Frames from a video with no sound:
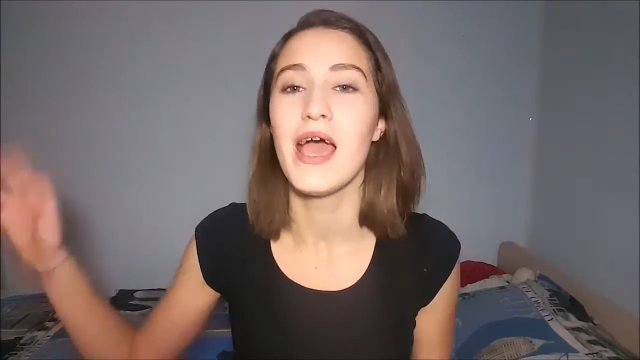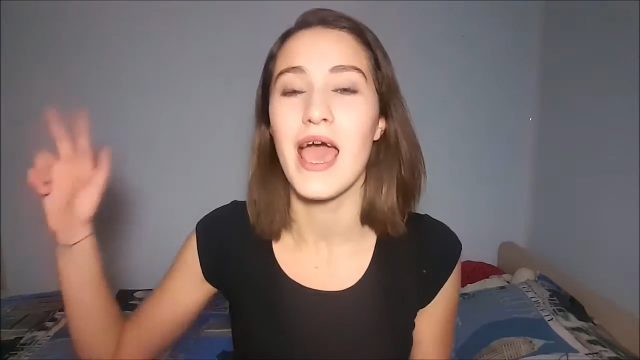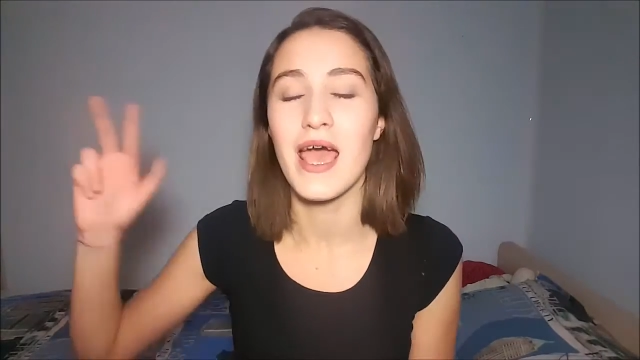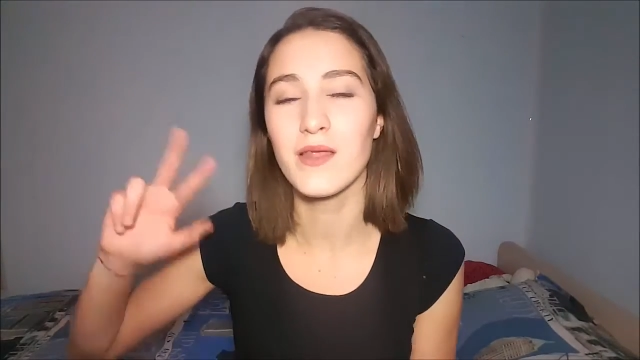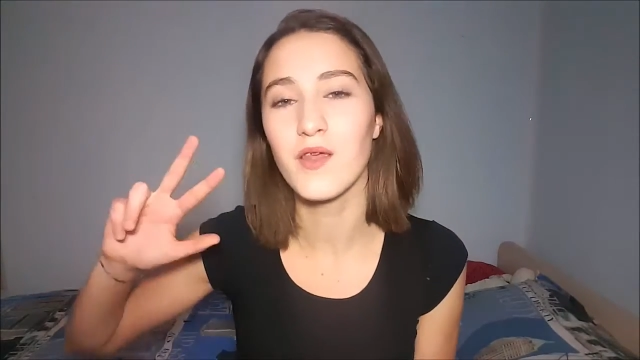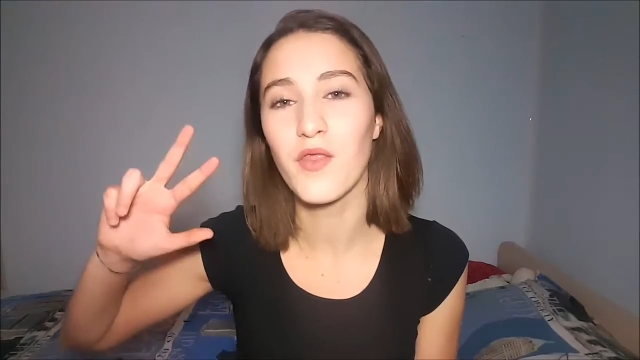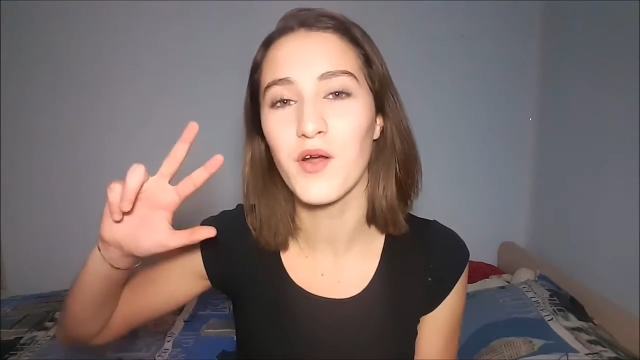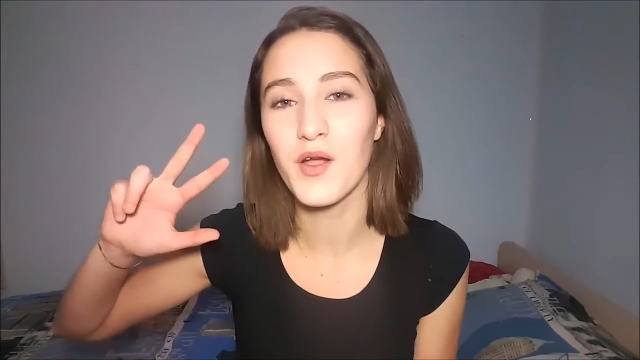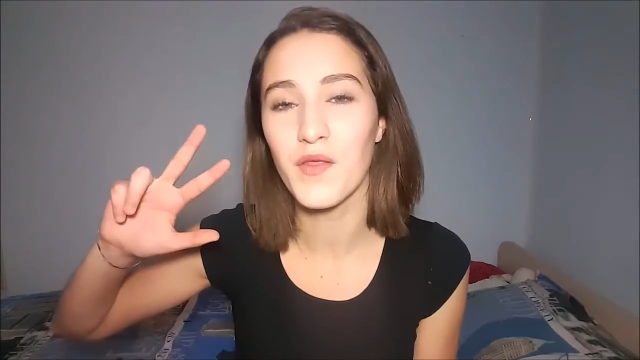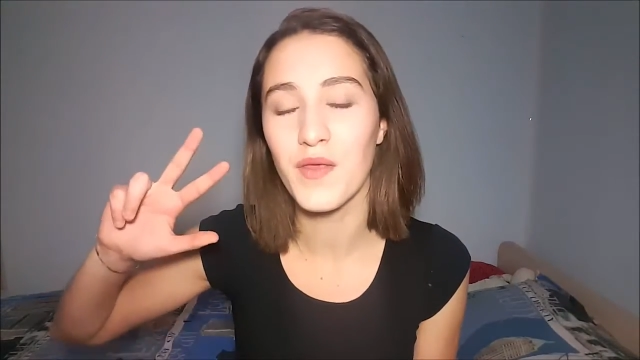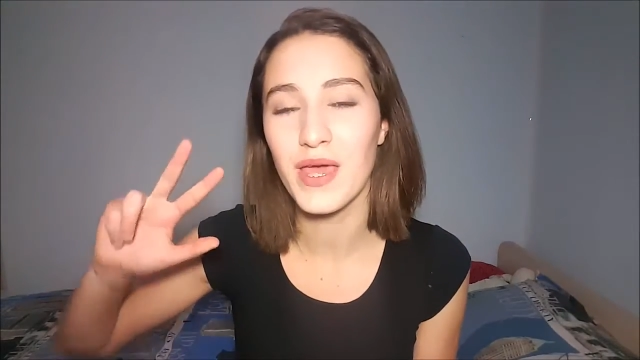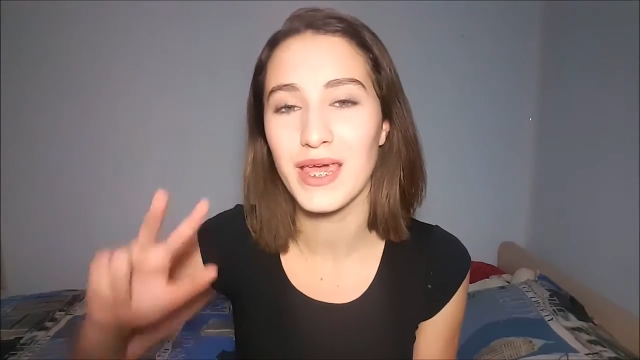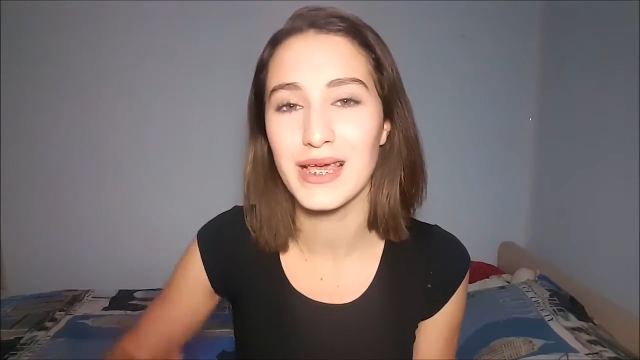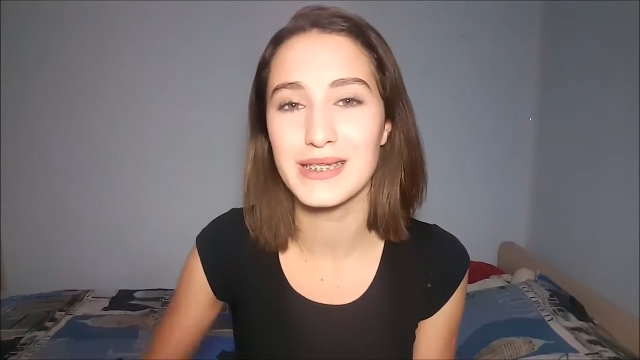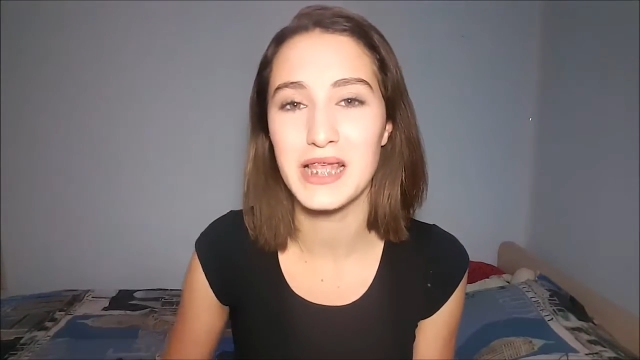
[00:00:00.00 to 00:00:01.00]
And the third
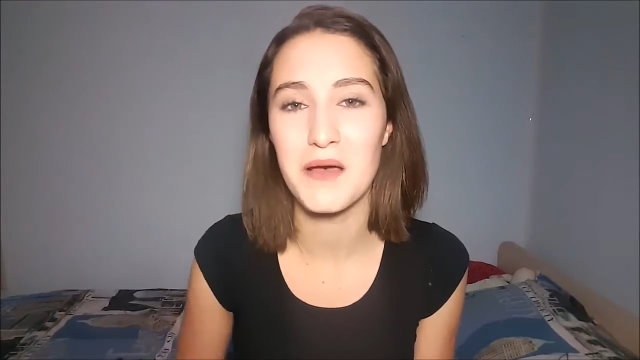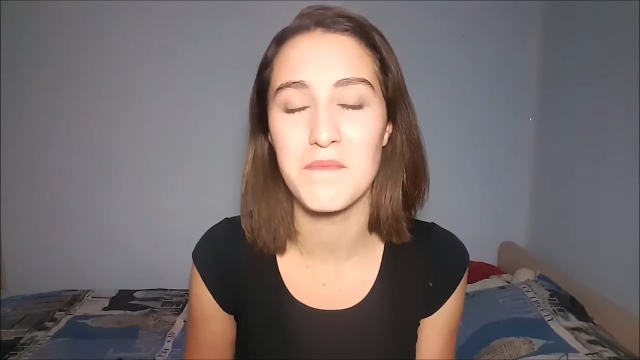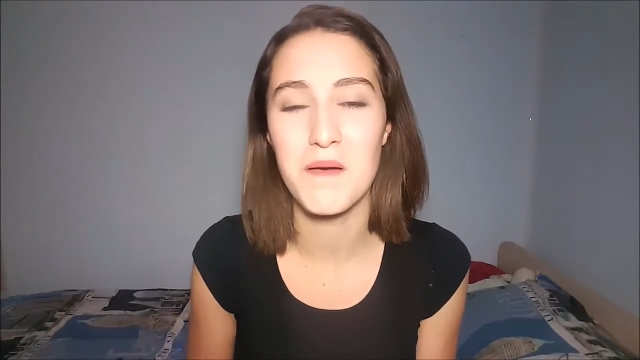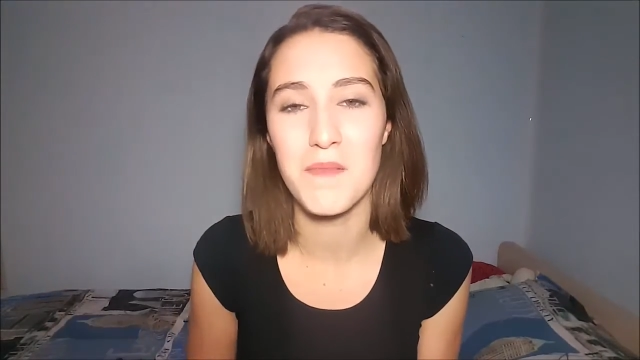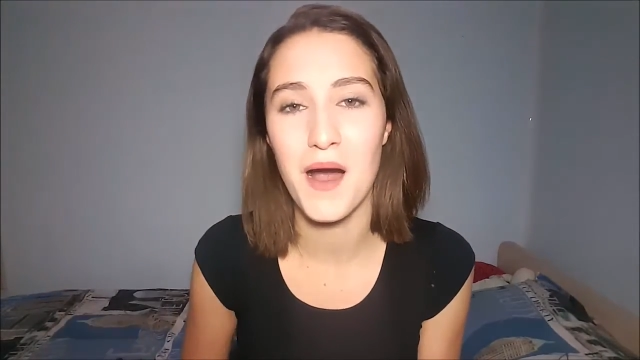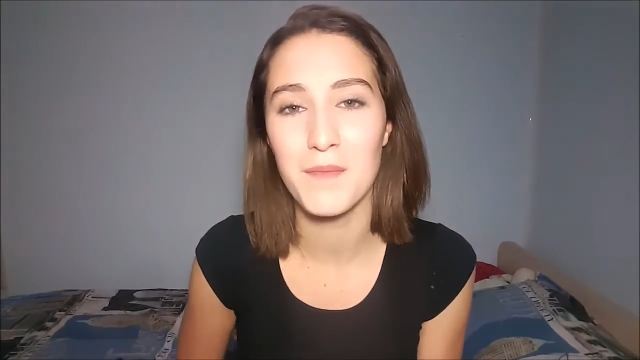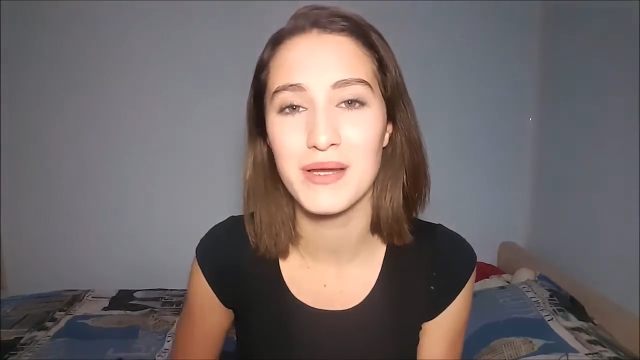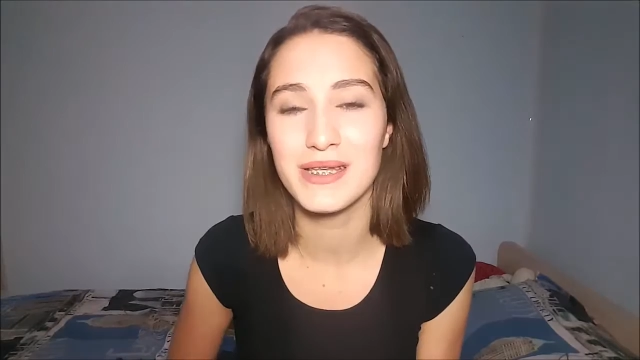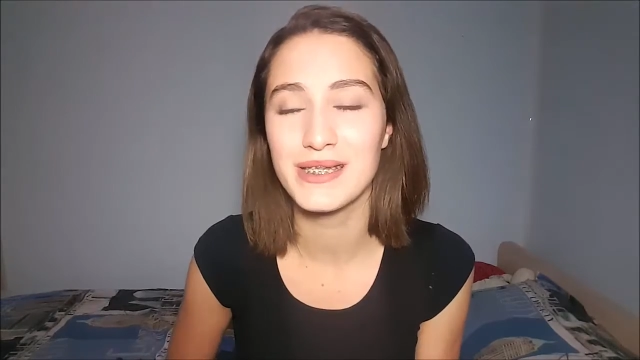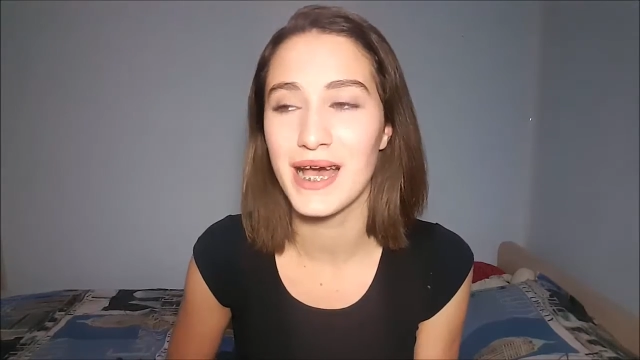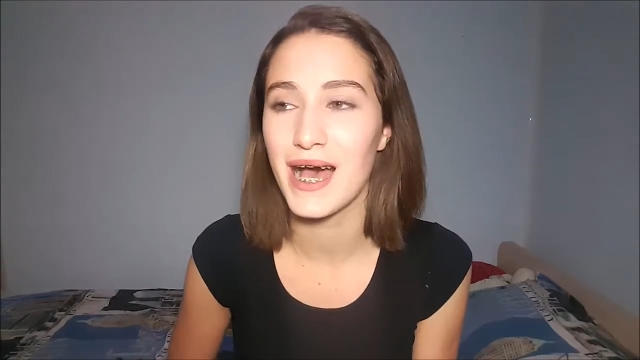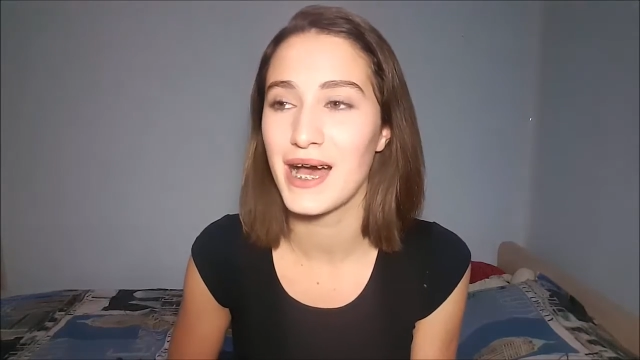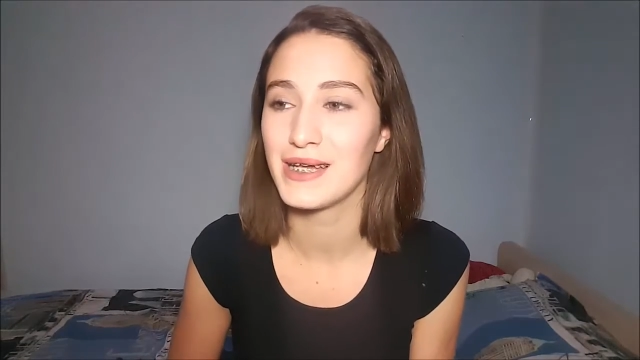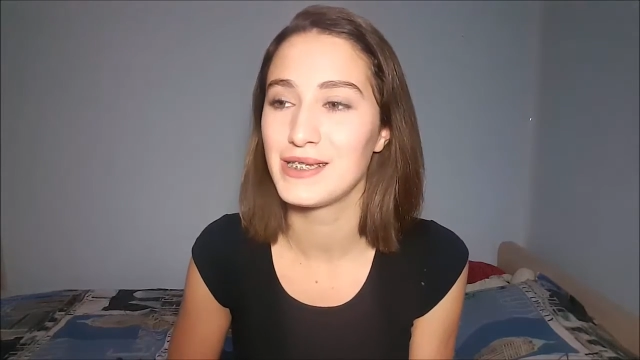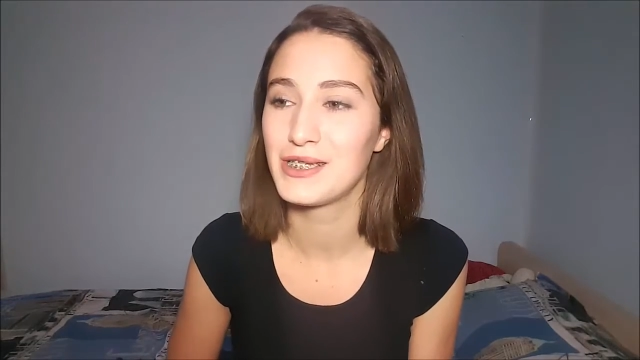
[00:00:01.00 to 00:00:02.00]
thing is that my mom and
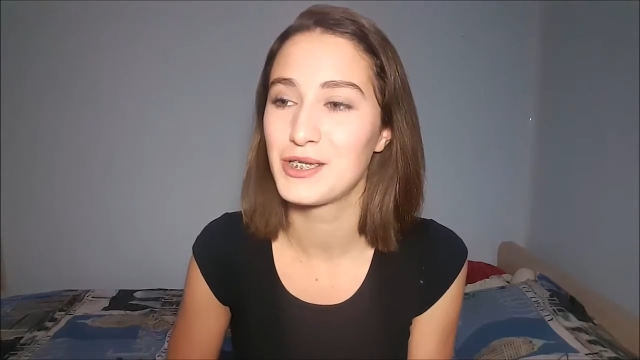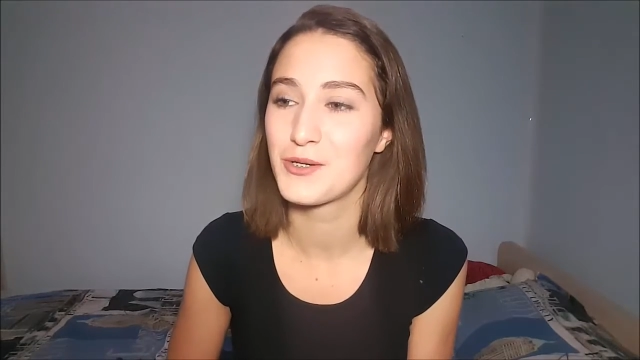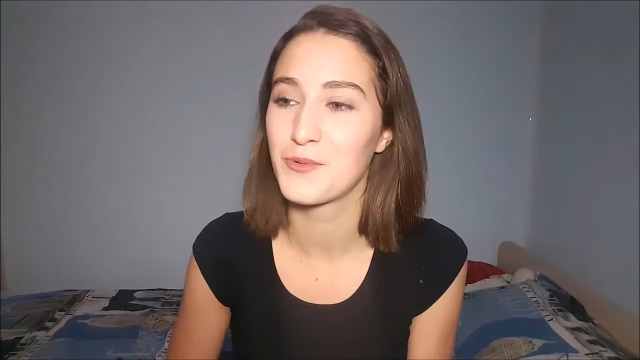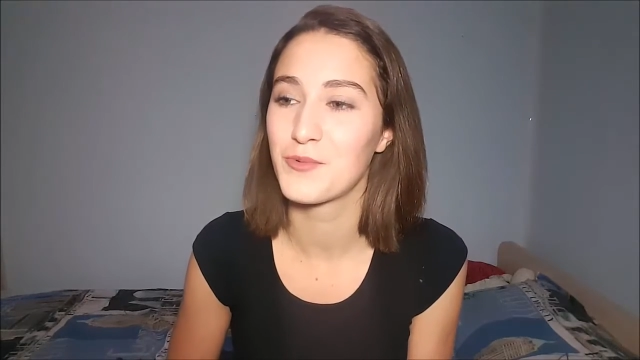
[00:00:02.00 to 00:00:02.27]
dad